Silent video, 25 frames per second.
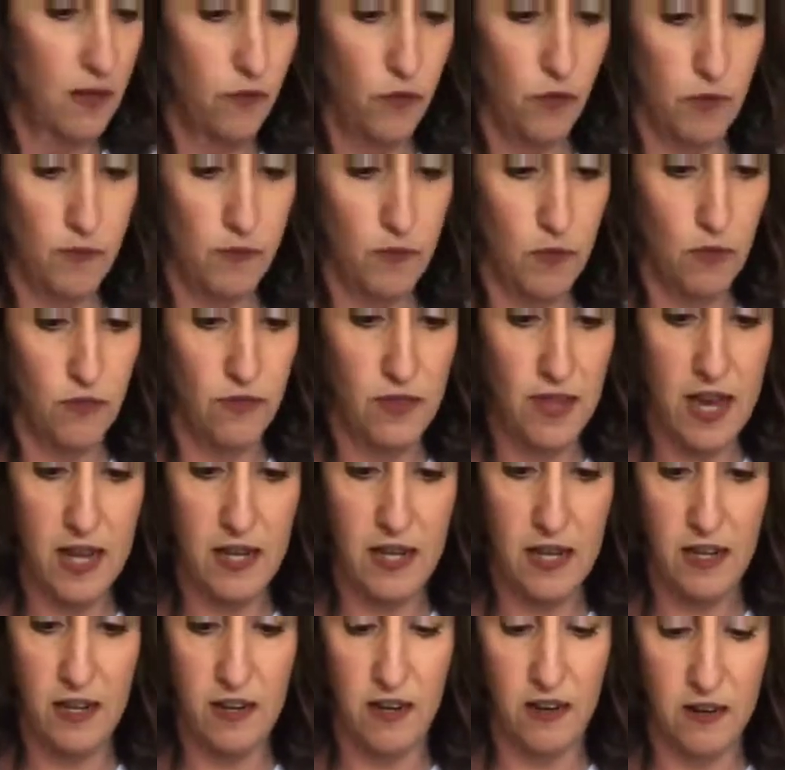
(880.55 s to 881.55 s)
We'll move that
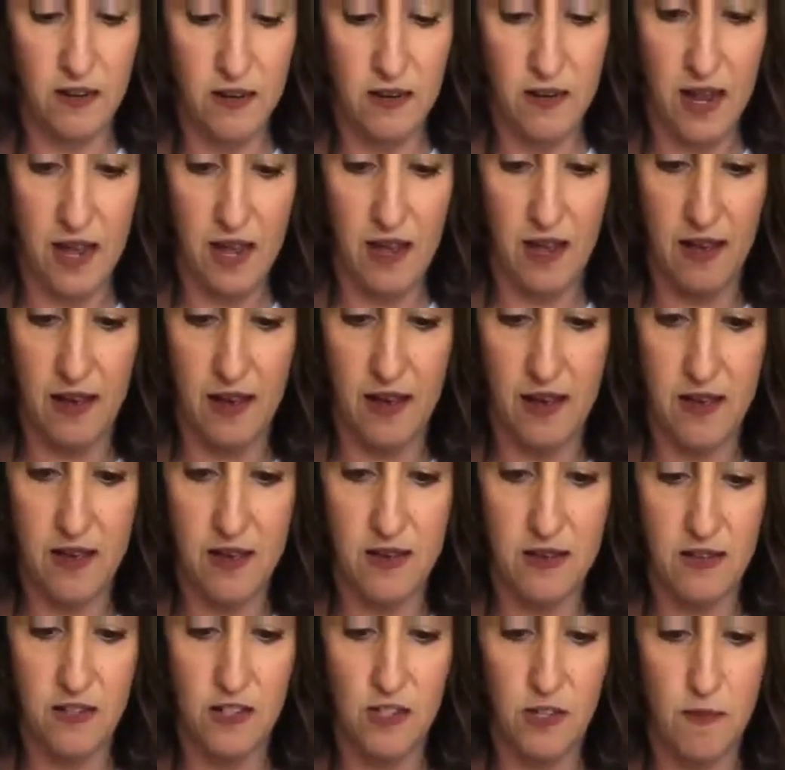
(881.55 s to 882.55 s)
here
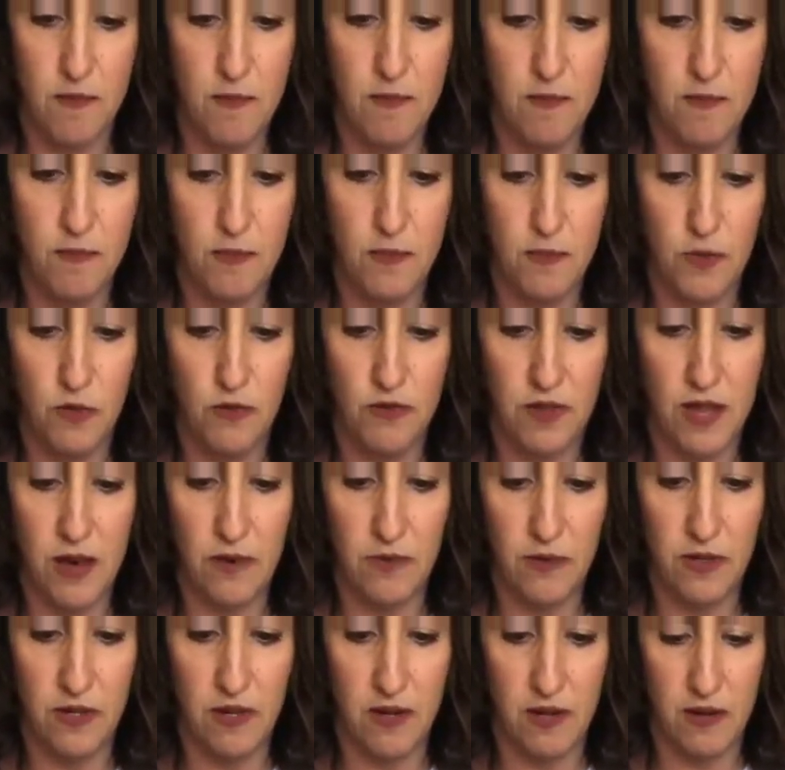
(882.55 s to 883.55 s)
and move that
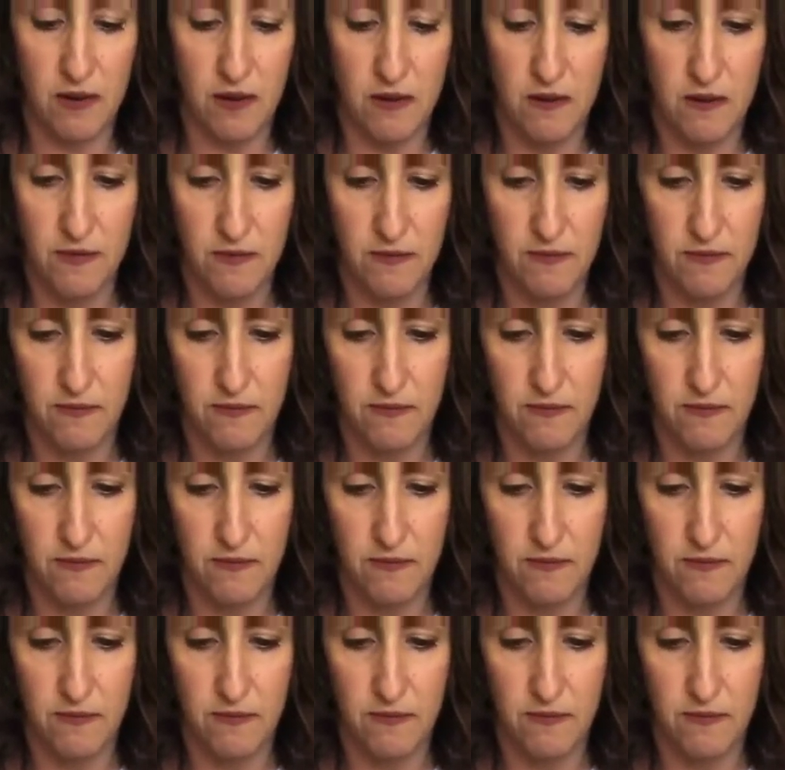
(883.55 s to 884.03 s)
one here.